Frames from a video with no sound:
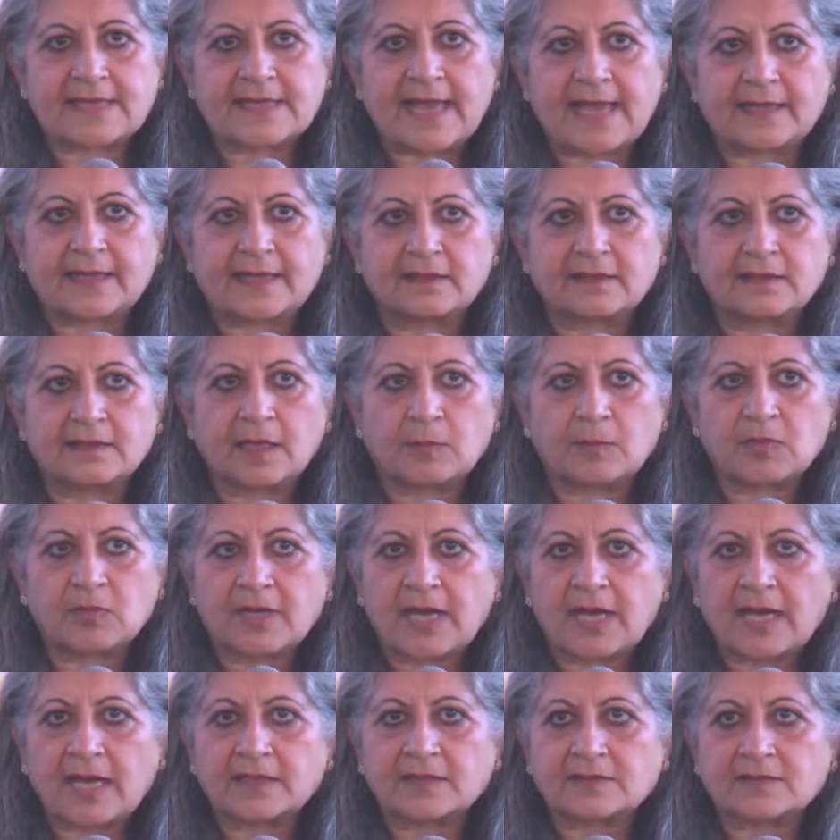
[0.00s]
And the
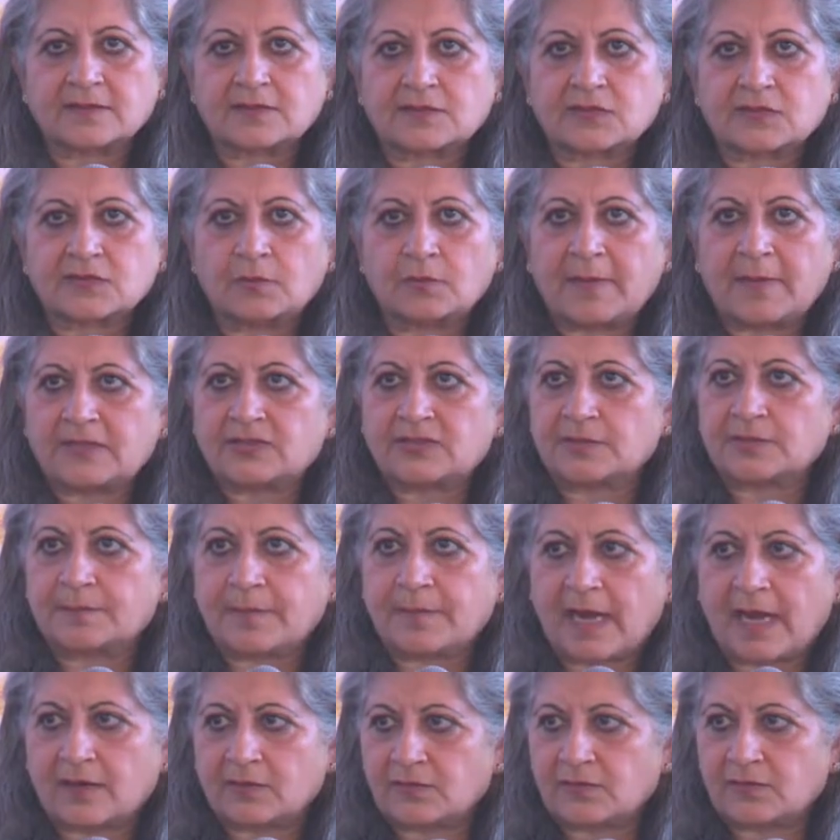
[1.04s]
Yamuna is so much a
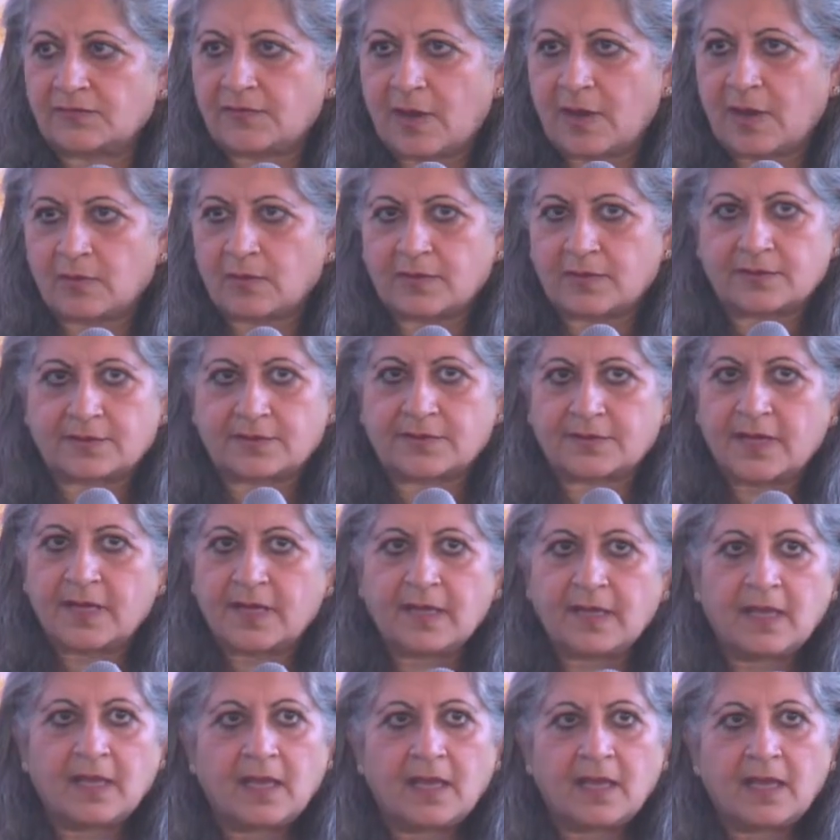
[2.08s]
part of our
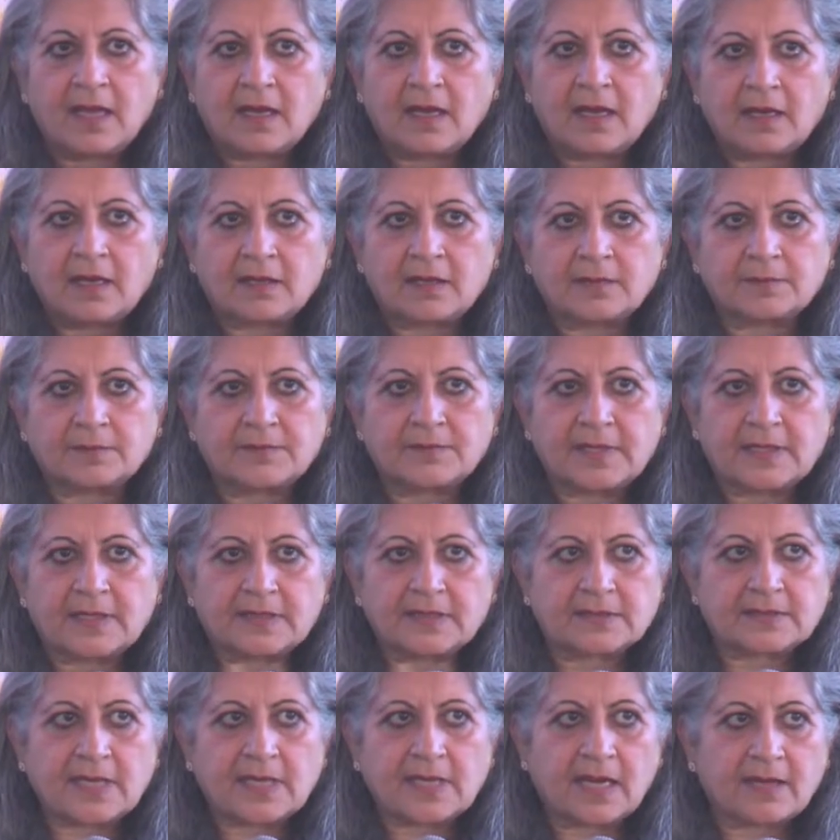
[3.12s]

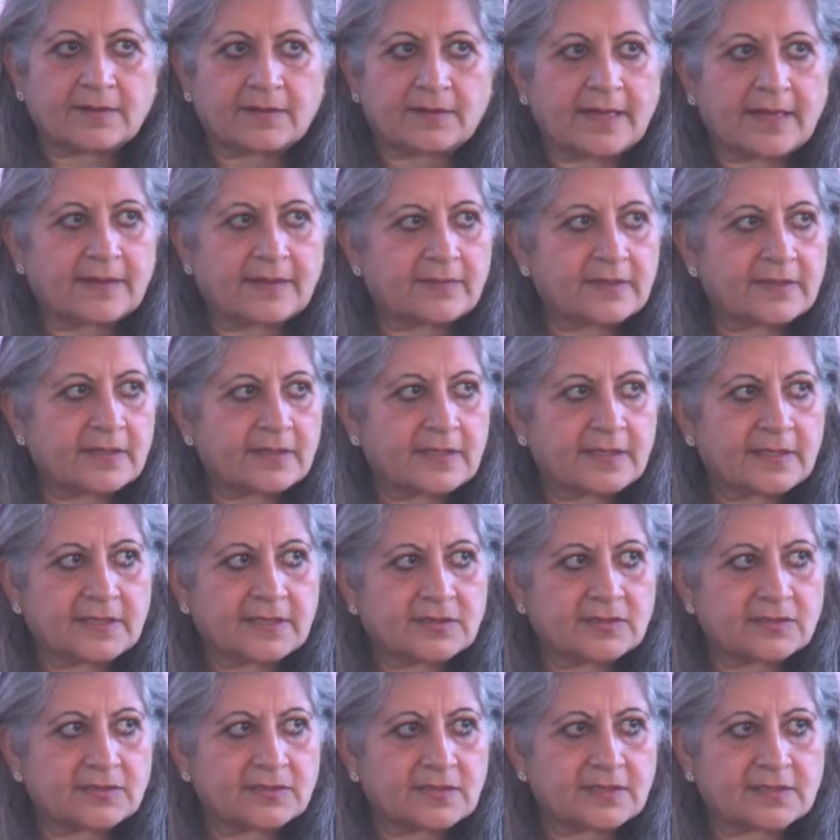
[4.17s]
it's our
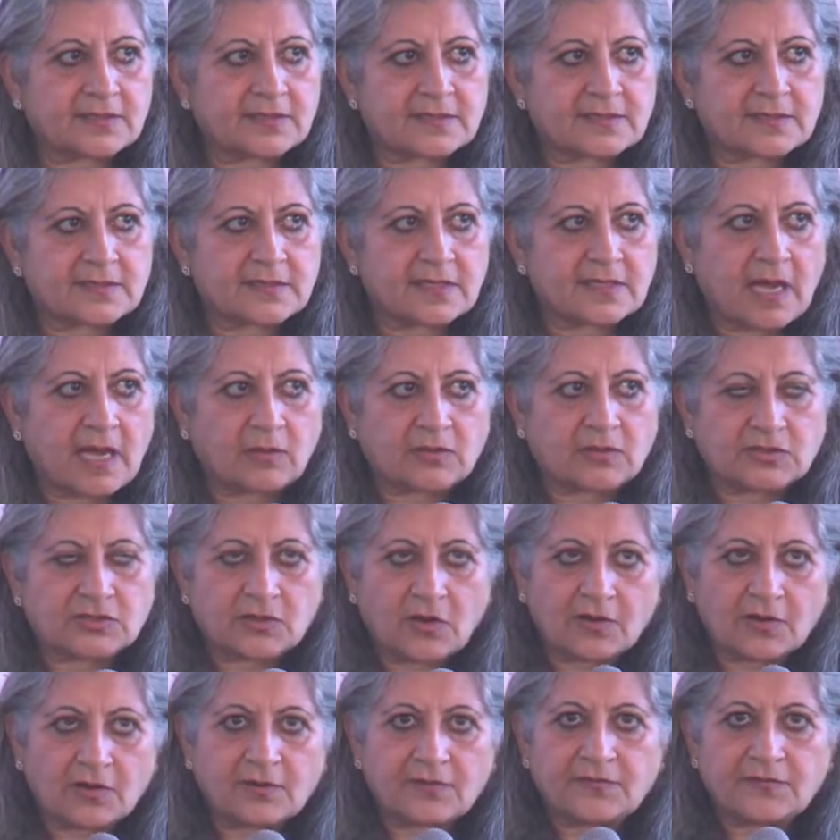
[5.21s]
heritage, it's our
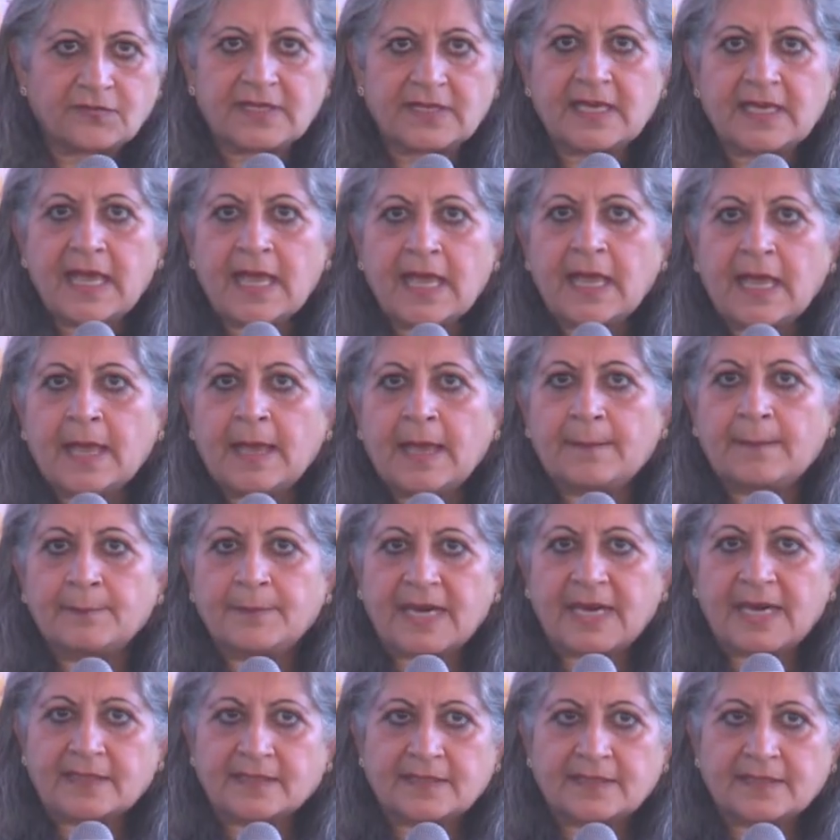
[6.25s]
geography,
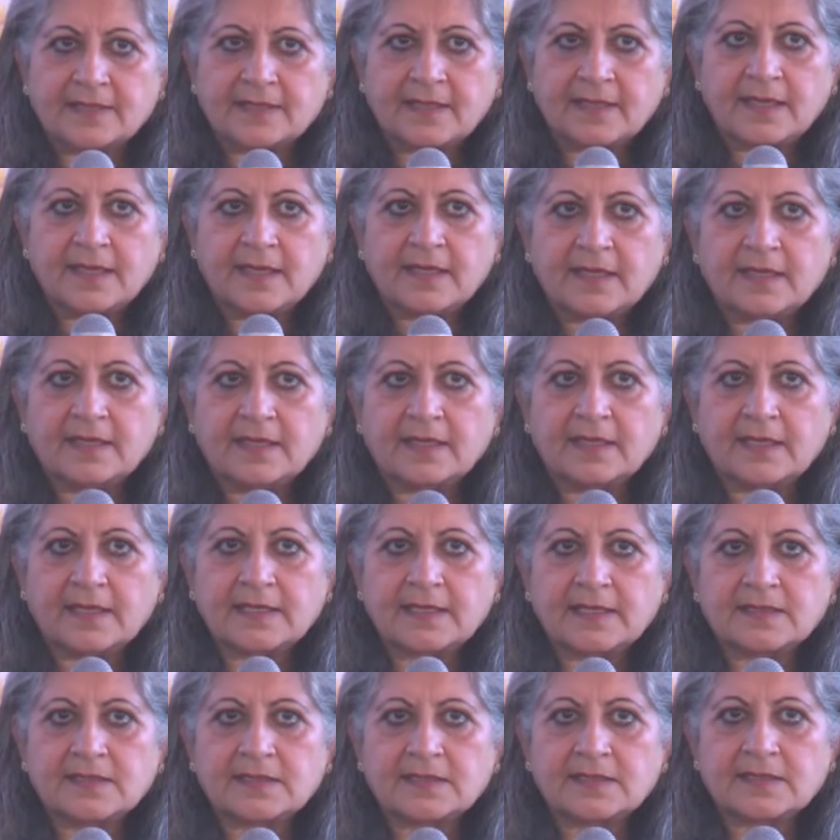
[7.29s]
but
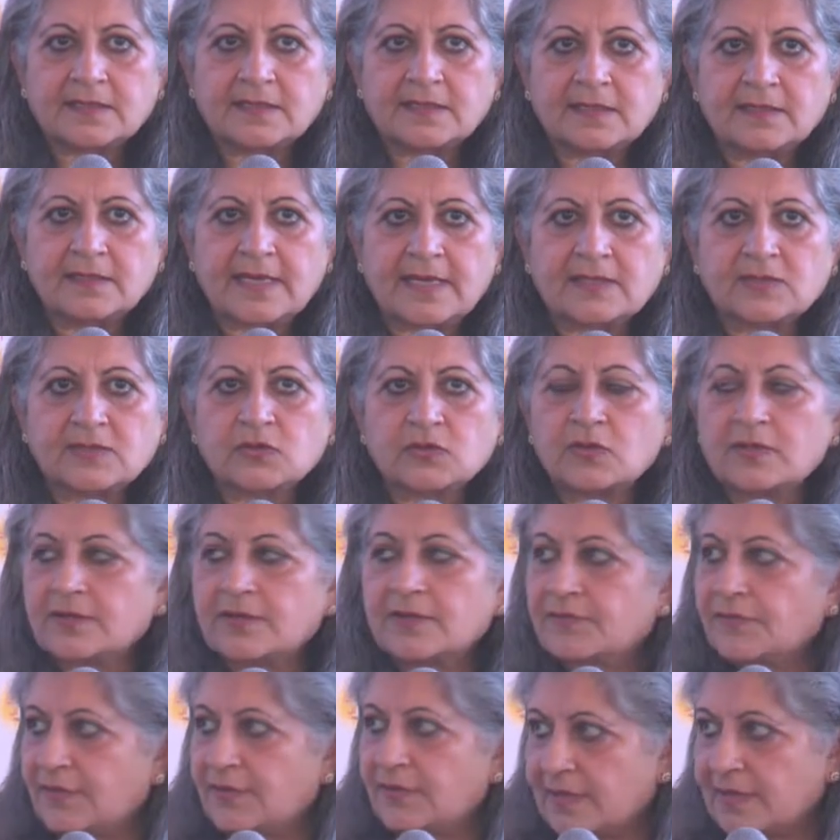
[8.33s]
they're so
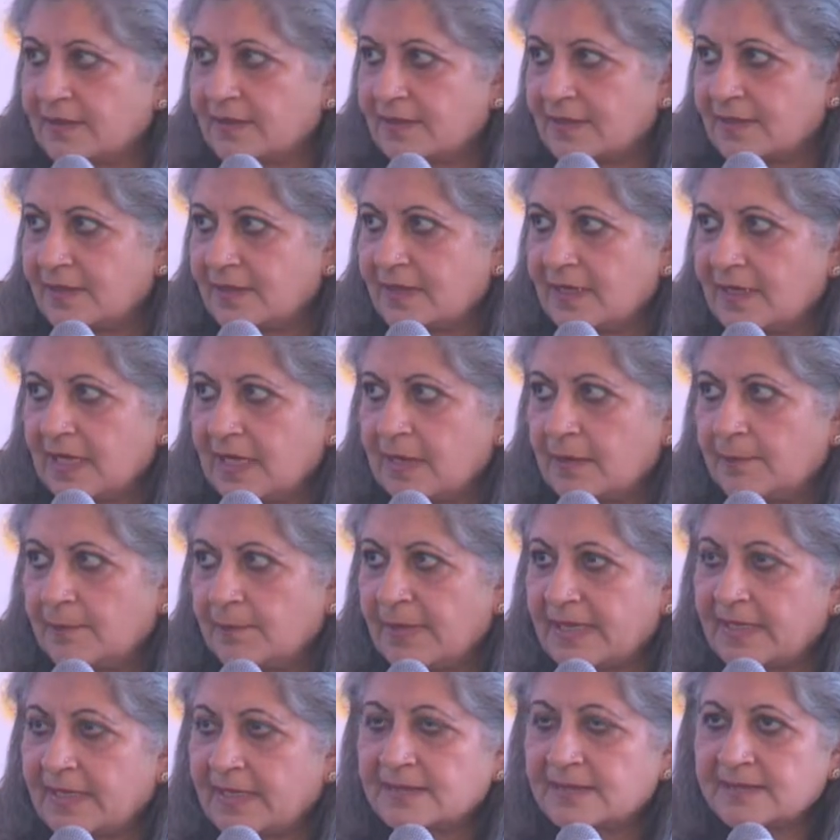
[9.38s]
different.
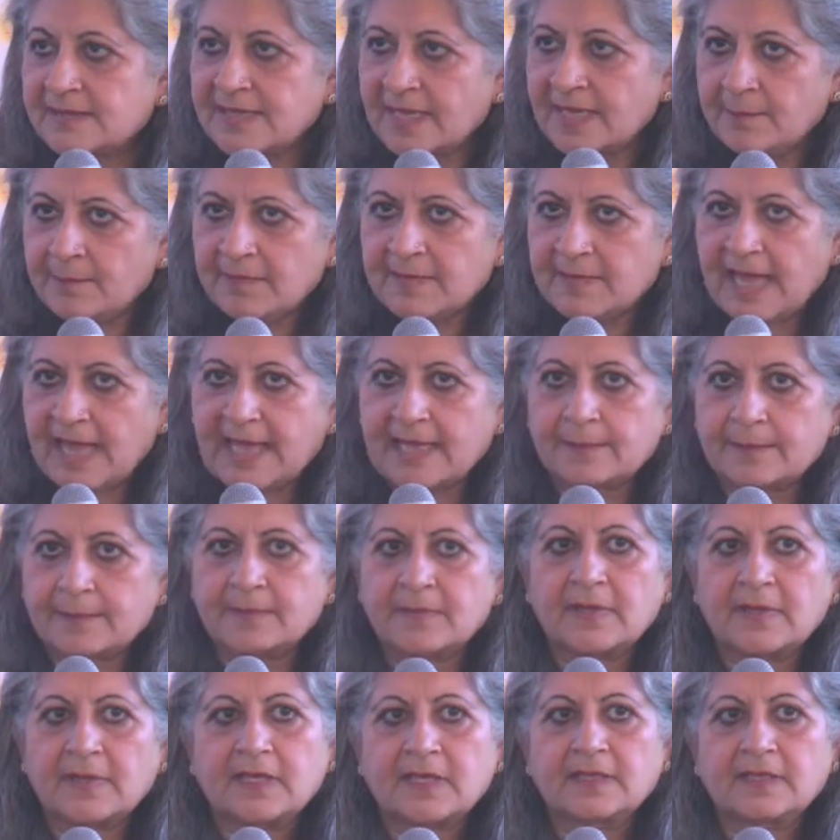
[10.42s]
But at the same
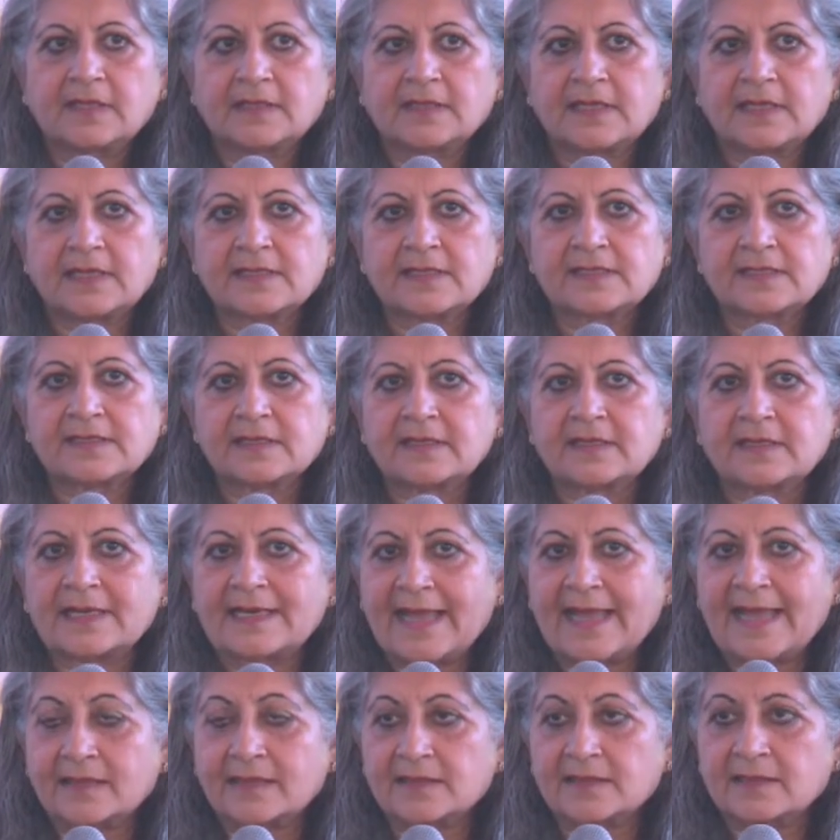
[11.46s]
time, there is
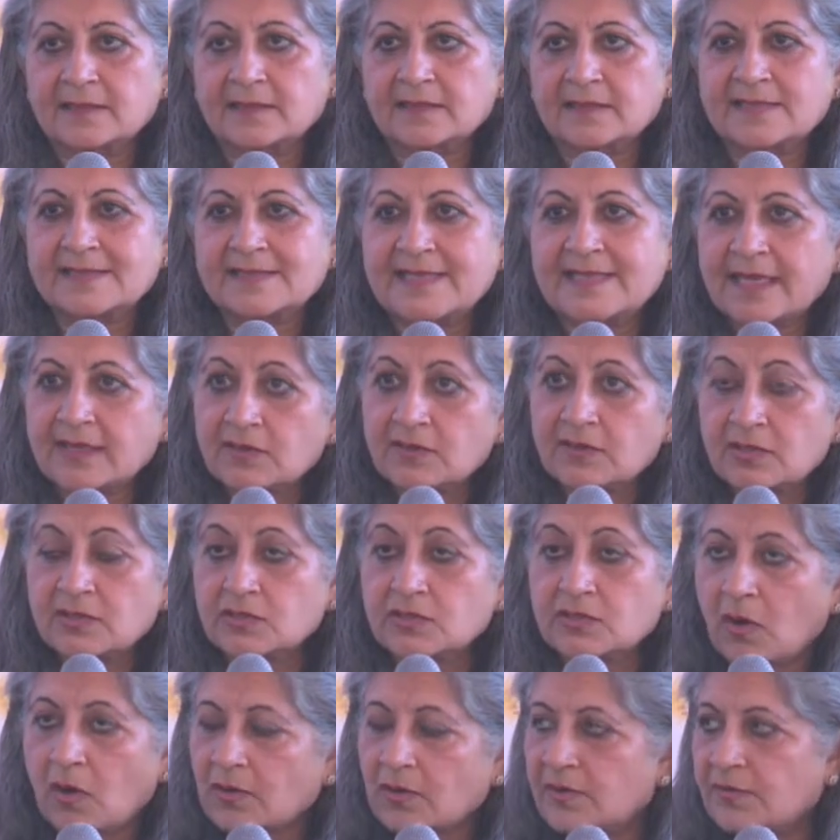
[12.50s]
the sacred
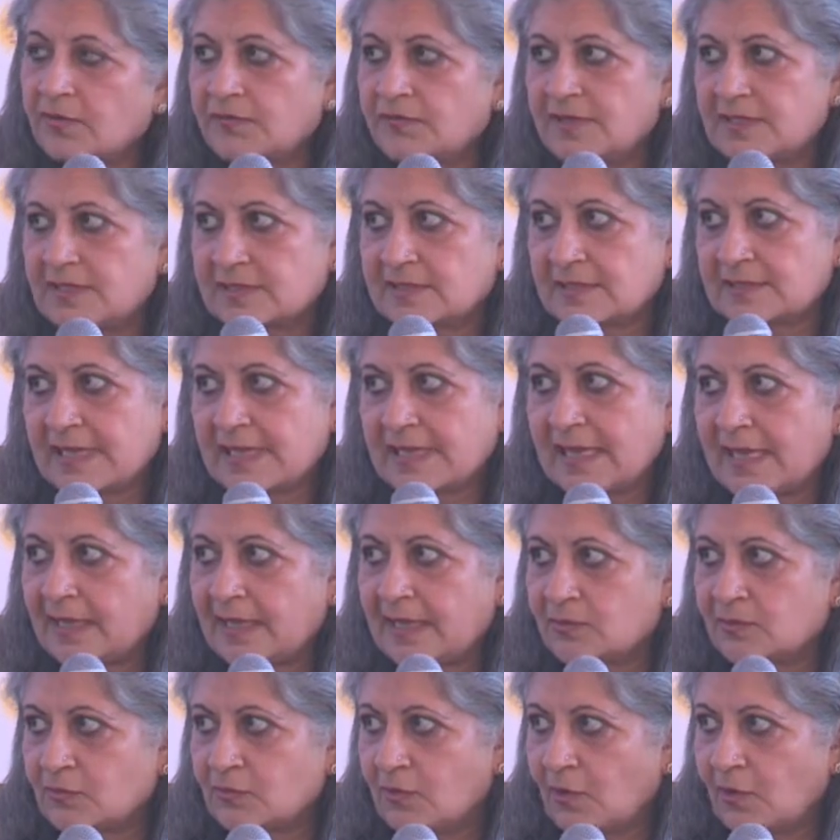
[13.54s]
geographies, as I
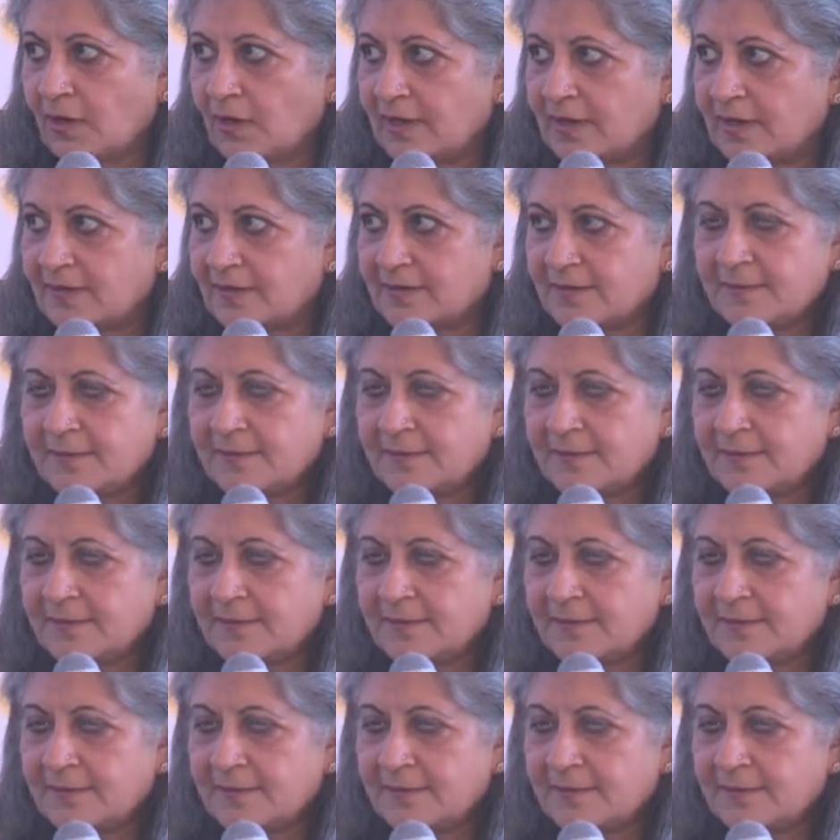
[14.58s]
like to call it.